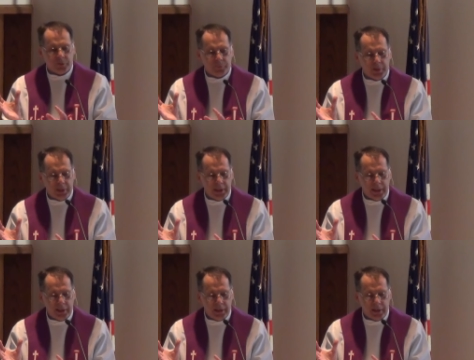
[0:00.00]

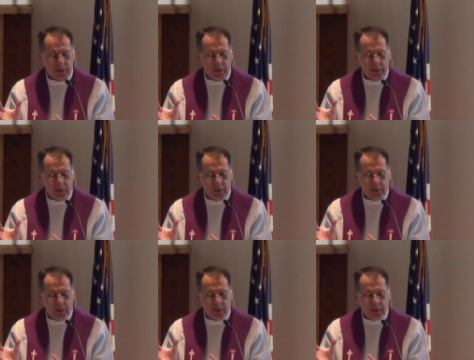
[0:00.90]
displayed
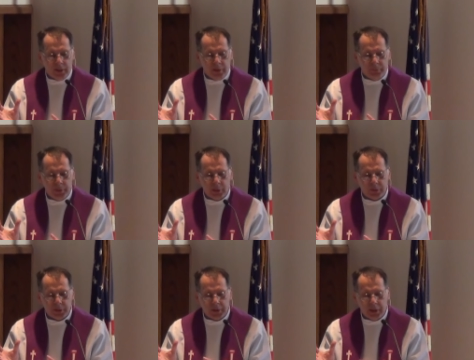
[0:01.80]
melted